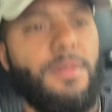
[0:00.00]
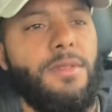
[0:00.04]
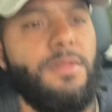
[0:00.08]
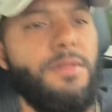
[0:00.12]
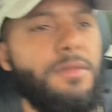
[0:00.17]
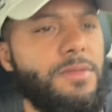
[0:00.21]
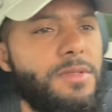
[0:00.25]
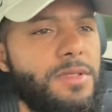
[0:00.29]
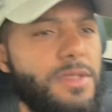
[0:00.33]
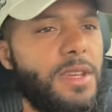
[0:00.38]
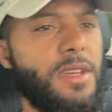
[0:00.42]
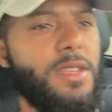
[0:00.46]

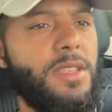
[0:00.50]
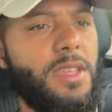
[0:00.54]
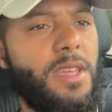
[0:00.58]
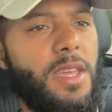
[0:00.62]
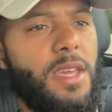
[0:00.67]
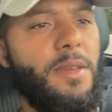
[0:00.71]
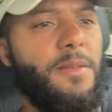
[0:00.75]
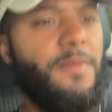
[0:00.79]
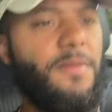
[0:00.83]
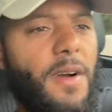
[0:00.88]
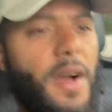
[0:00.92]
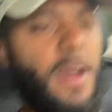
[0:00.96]
You just get to
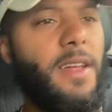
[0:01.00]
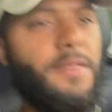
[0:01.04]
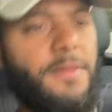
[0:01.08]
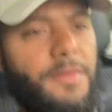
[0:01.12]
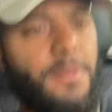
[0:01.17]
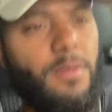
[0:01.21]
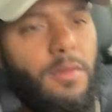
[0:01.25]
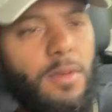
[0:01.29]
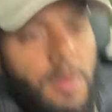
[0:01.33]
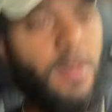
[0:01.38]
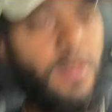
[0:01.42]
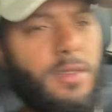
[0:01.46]
keep fighting for
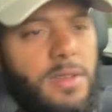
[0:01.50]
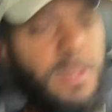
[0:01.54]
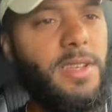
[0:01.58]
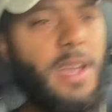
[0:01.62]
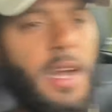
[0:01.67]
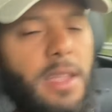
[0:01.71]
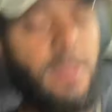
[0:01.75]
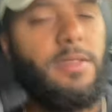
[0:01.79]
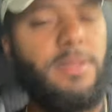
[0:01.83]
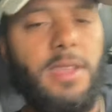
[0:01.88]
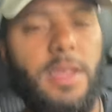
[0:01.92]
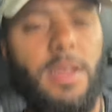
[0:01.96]
world
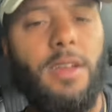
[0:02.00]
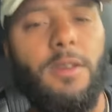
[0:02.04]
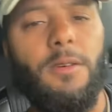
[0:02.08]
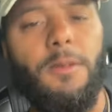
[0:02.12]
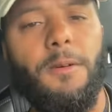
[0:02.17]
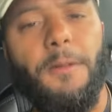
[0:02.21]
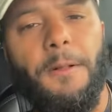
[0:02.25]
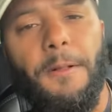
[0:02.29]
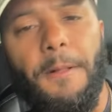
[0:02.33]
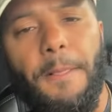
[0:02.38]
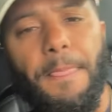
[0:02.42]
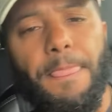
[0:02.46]
titles. Hell,
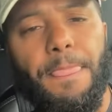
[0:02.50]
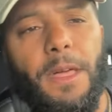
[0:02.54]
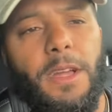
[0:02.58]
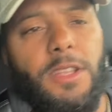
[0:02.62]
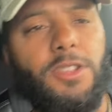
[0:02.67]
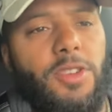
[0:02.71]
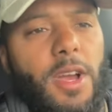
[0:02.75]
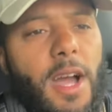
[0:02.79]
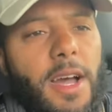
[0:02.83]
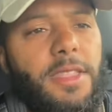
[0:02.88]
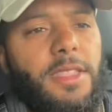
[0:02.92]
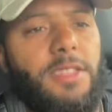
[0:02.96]
they
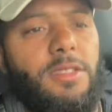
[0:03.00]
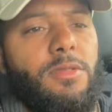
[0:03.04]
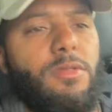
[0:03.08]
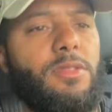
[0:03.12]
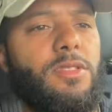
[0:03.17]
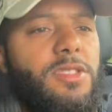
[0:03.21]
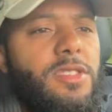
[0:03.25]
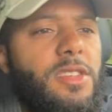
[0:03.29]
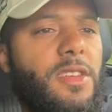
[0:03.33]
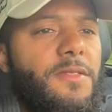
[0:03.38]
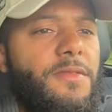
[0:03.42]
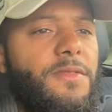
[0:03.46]
tried to do the
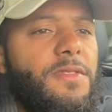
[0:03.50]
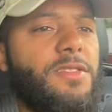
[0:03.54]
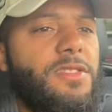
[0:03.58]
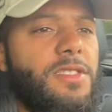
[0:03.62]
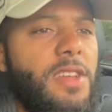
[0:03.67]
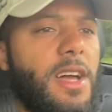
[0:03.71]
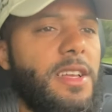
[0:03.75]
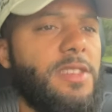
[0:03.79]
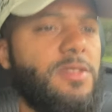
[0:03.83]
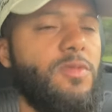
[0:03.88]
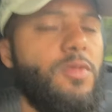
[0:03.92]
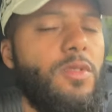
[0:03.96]
shit for
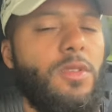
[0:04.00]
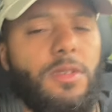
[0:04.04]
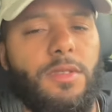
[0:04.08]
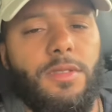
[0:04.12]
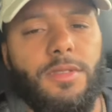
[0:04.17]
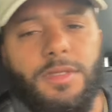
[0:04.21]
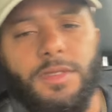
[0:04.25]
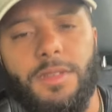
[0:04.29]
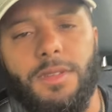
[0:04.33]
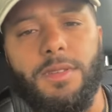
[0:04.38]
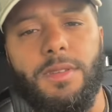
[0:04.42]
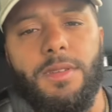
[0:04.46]
Josh
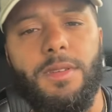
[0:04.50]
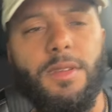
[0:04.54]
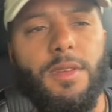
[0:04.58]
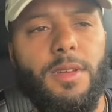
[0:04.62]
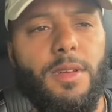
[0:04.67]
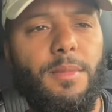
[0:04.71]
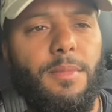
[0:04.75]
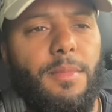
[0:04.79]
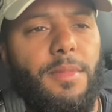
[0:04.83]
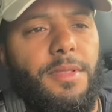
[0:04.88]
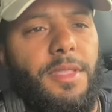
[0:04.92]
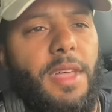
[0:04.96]

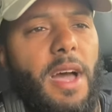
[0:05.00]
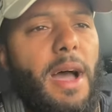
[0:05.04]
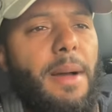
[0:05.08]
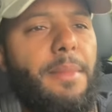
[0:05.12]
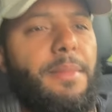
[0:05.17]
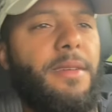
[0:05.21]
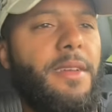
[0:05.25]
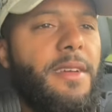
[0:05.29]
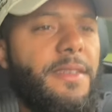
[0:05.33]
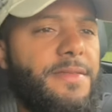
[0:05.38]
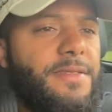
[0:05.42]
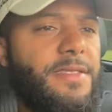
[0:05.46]
Warrington, but the
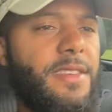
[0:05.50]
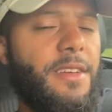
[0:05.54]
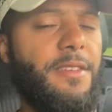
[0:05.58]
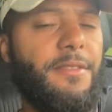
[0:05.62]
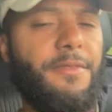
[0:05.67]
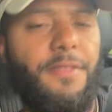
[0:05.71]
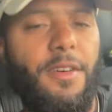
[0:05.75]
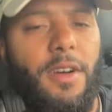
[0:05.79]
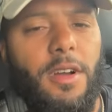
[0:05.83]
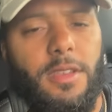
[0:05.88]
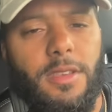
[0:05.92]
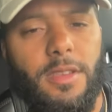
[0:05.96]
IBF said,
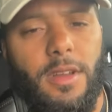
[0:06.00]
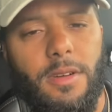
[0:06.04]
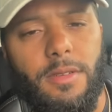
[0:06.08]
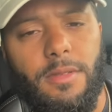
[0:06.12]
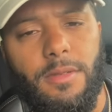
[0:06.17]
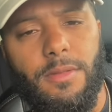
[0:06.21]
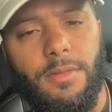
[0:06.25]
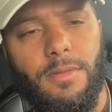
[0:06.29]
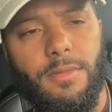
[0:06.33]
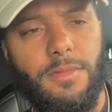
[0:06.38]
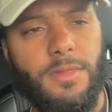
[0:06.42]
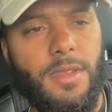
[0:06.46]
fuck no.
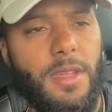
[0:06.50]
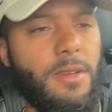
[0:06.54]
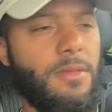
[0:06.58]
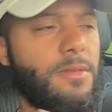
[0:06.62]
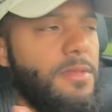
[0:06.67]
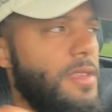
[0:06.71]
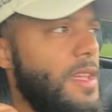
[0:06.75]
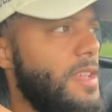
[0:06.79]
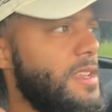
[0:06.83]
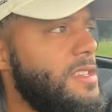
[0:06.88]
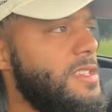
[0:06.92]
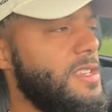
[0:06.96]

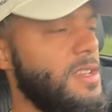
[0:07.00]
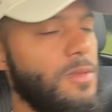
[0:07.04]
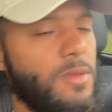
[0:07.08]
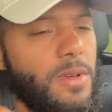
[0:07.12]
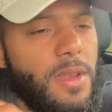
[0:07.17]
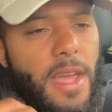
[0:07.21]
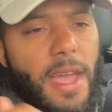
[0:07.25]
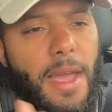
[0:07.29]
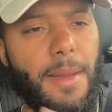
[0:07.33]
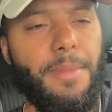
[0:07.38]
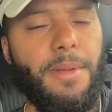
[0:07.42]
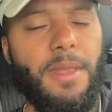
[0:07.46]
That shit would
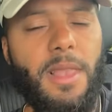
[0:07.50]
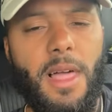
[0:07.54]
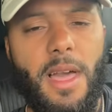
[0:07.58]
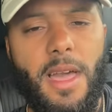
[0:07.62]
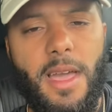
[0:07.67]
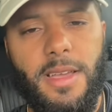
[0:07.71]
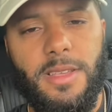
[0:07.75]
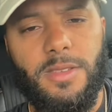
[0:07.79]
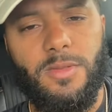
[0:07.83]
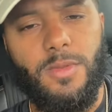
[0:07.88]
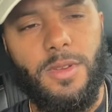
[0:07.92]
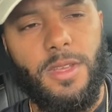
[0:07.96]
have happened
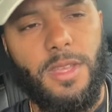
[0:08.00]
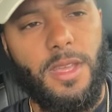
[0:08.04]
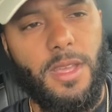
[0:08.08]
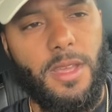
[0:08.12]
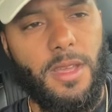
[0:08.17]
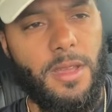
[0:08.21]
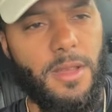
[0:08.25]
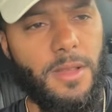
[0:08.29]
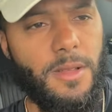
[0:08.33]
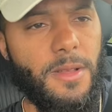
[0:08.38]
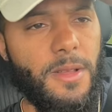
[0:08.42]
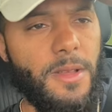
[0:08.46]
last
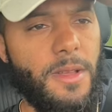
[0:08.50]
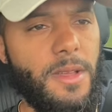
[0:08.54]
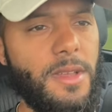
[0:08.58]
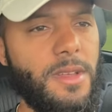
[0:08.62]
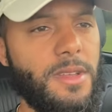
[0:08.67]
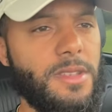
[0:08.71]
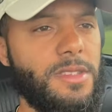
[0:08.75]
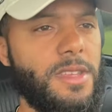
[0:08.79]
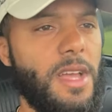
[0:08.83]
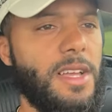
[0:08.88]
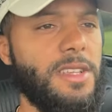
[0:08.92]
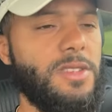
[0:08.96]

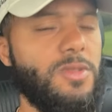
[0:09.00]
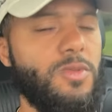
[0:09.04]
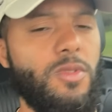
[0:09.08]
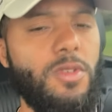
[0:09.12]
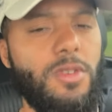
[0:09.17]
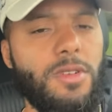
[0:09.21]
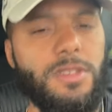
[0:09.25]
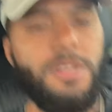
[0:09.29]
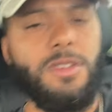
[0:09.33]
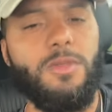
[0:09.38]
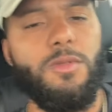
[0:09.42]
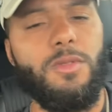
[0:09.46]
weekend. Josh
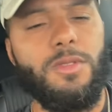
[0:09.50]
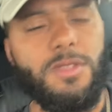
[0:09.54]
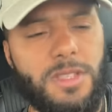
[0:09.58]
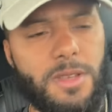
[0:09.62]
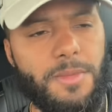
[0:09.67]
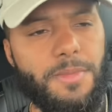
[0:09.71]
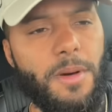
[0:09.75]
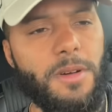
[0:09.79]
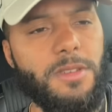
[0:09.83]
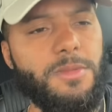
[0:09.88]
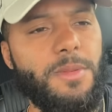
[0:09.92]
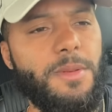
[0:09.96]
Warrington was
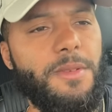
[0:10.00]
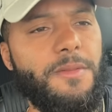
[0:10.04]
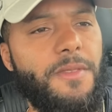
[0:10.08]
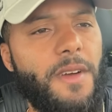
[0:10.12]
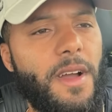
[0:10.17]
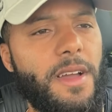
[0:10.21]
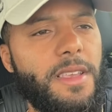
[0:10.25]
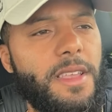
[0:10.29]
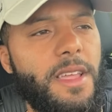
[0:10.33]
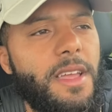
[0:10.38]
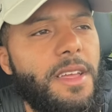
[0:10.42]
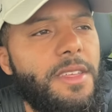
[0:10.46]
supposed to be
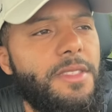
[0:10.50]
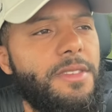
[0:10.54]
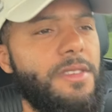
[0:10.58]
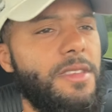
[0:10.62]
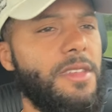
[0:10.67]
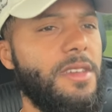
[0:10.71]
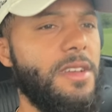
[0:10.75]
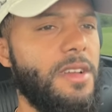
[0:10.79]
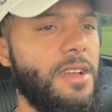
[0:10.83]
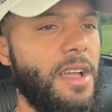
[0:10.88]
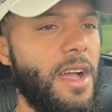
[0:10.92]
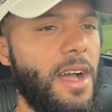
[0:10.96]
fighting
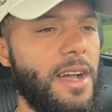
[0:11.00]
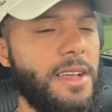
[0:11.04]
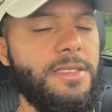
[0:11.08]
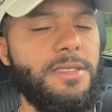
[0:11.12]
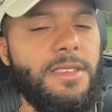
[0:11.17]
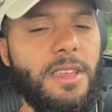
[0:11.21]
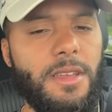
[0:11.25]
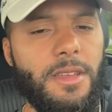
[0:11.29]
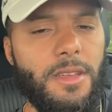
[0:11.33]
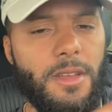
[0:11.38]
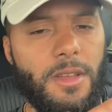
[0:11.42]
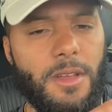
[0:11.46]
Anthony
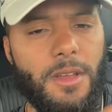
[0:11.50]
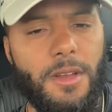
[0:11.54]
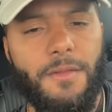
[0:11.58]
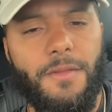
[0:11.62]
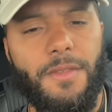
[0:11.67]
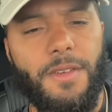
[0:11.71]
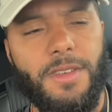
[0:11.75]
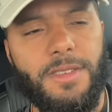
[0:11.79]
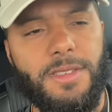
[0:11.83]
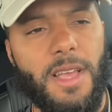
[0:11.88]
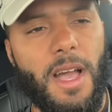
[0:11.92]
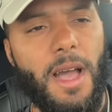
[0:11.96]
Kakase
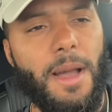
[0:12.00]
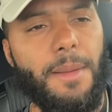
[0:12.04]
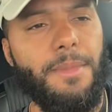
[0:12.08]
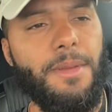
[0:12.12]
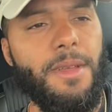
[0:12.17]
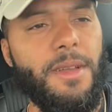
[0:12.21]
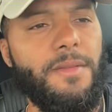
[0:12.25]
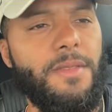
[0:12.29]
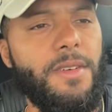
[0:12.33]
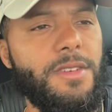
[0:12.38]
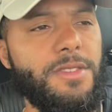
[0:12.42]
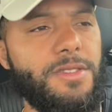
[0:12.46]
for his
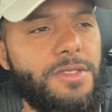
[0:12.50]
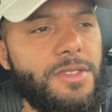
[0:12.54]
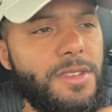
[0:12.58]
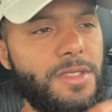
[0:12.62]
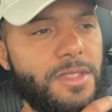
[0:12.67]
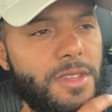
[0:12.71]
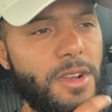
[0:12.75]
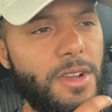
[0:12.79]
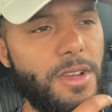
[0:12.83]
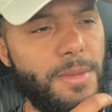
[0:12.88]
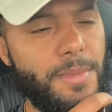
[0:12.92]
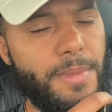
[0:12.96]
IBF
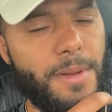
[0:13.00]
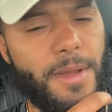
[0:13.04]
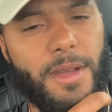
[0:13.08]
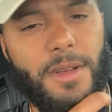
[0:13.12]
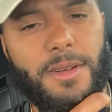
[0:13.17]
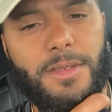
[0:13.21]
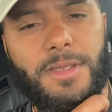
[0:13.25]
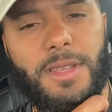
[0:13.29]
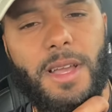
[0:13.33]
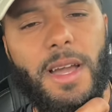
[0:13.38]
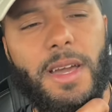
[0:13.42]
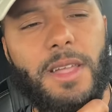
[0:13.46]

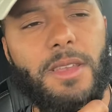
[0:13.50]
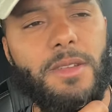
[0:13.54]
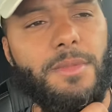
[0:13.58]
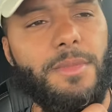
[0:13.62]
130-pound title,